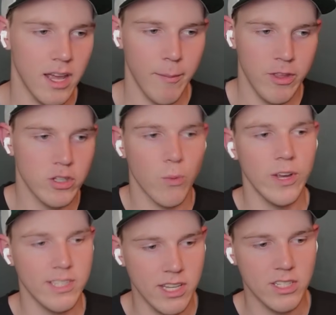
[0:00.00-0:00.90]
I mean, there's a
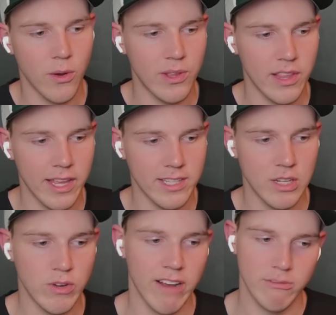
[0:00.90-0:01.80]
reason he's going the latest in
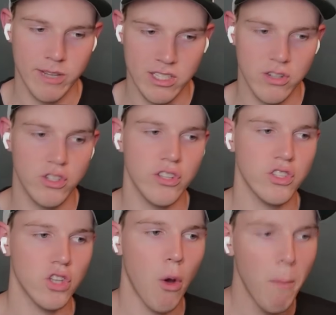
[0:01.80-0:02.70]
drafts, because there's
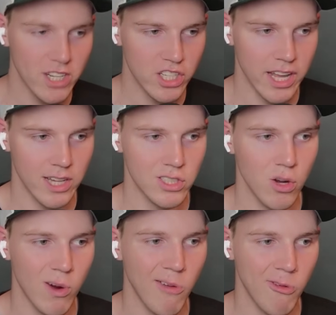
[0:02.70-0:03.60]
just so much that has to go
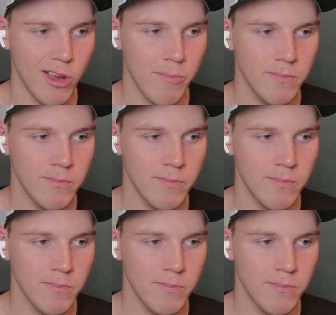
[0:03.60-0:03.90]
right for him.